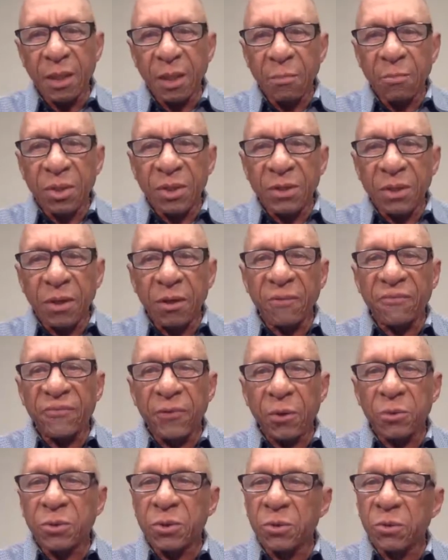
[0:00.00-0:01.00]
But there are
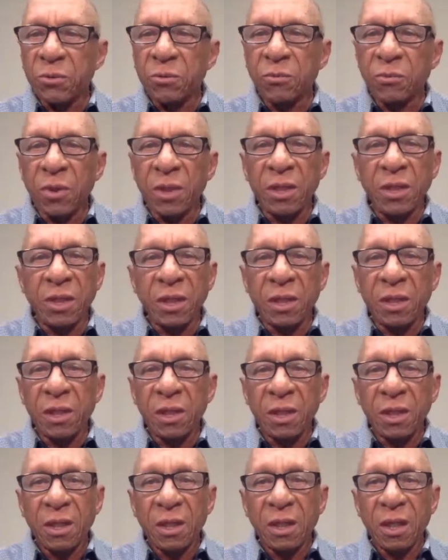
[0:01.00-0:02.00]
folks who really,
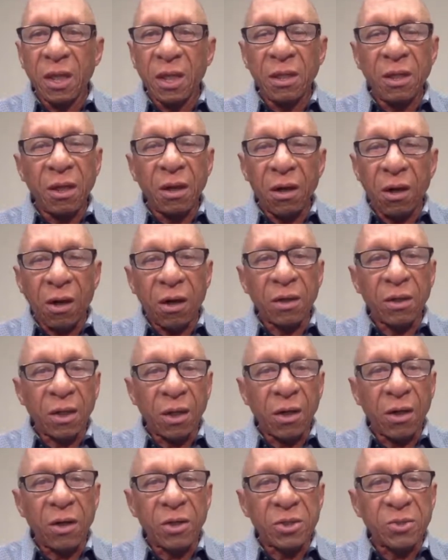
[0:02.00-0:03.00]
in their heart of
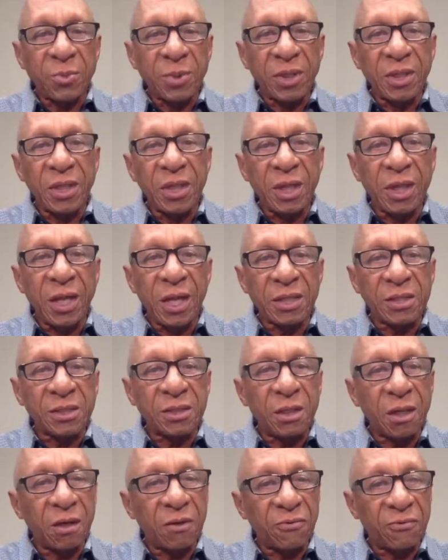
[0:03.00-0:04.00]
hearts, believe that
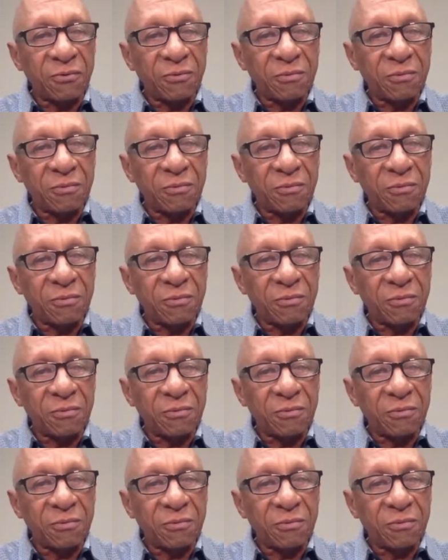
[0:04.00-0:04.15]
stuff.